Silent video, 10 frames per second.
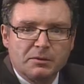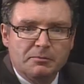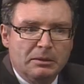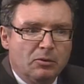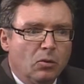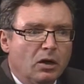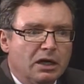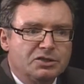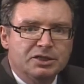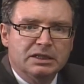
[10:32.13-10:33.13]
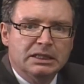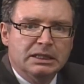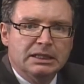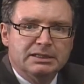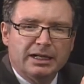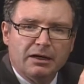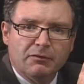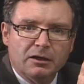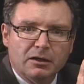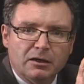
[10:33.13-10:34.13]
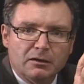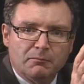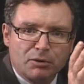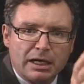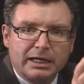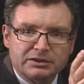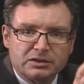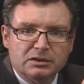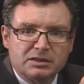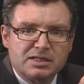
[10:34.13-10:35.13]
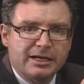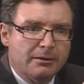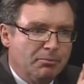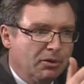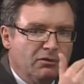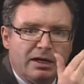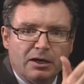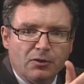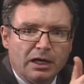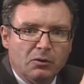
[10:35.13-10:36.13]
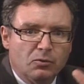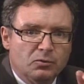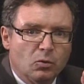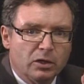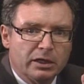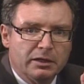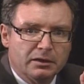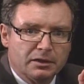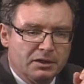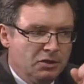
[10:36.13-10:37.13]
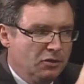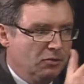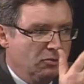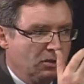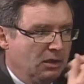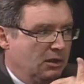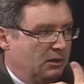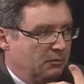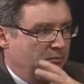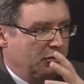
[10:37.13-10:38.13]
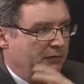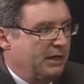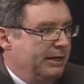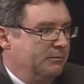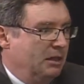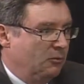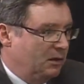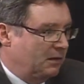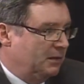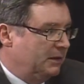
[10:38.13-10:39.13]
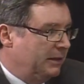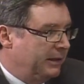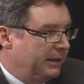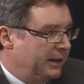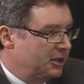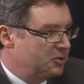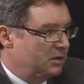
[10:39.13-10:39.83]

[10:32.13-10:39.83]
of the people watching to have a practical example of how that would work. Can you provide me with an actual